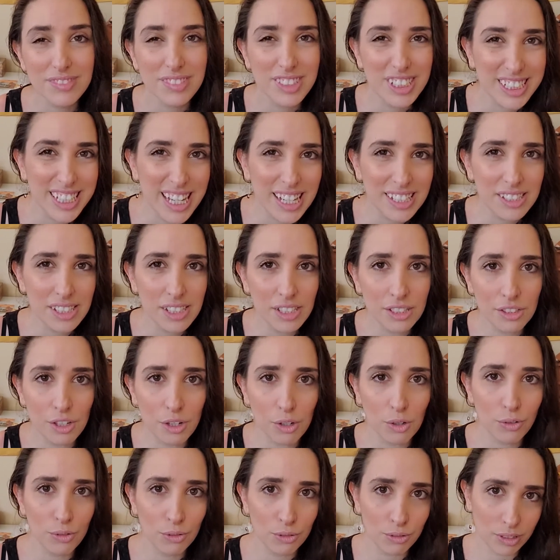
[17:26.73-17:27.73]
yes and
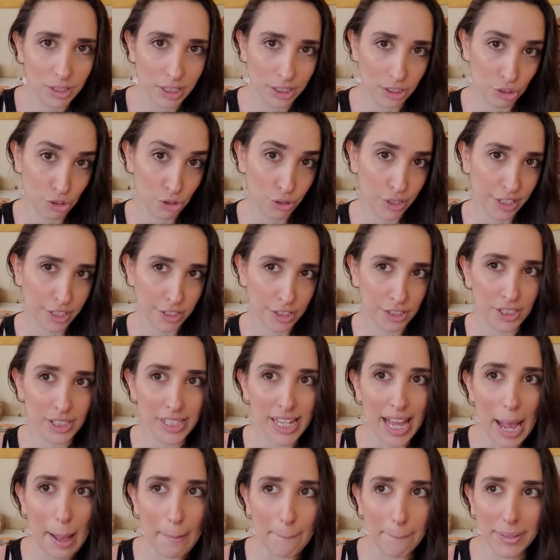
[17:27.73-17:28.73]
no, a trigger is
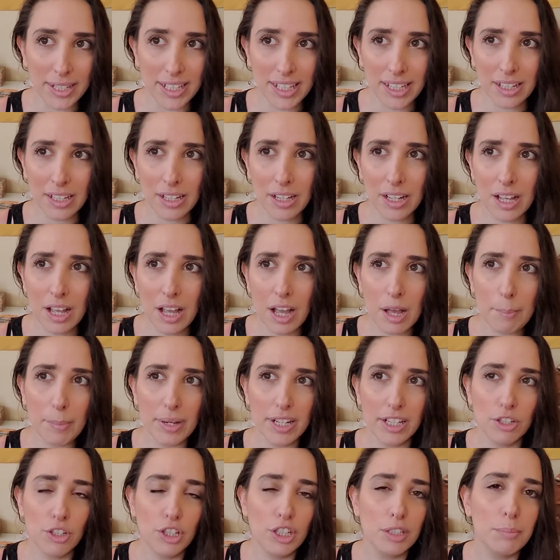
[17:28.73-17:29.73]
happening, but
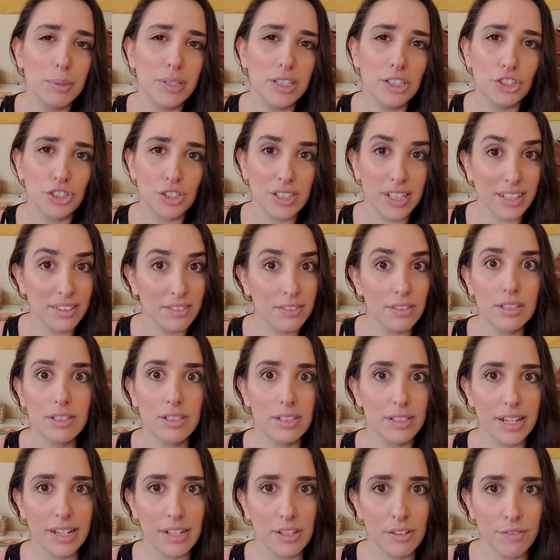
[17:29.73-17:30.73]
it could be just like the
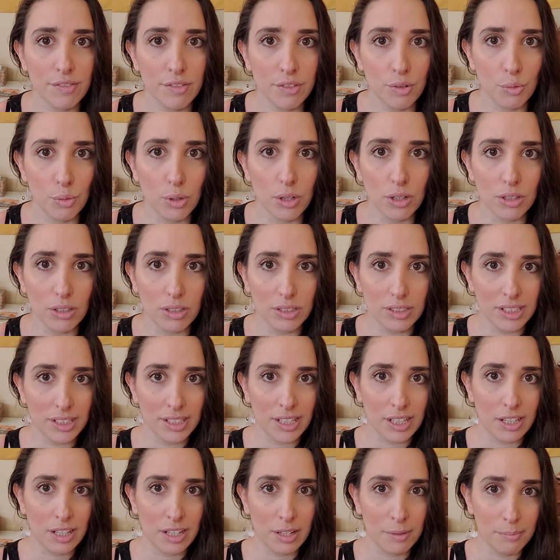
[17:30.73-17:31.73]
state of the world,
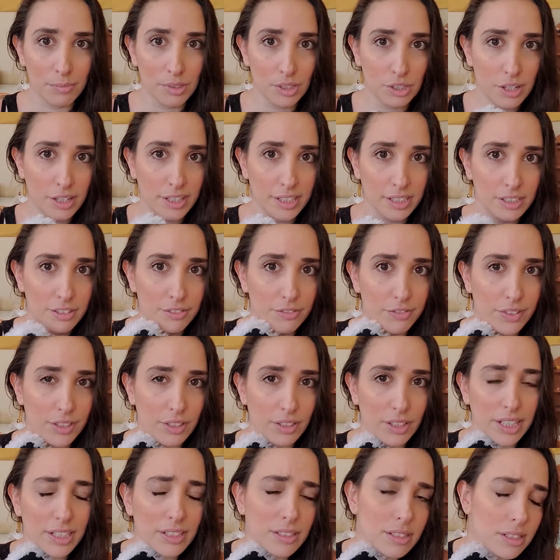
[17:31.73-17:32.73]
and then I'm starting to
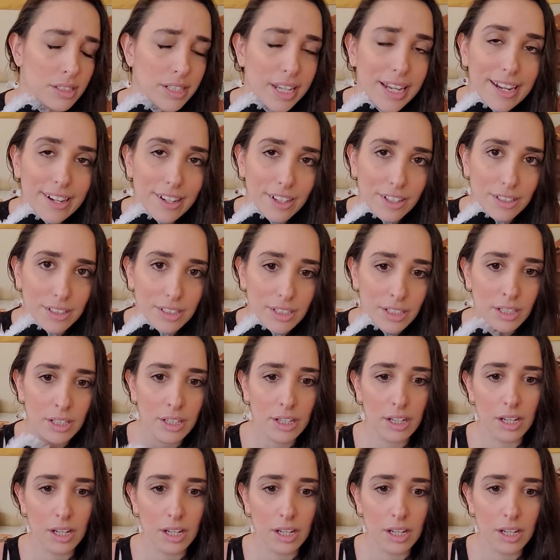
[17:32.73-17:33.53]
feel like scared.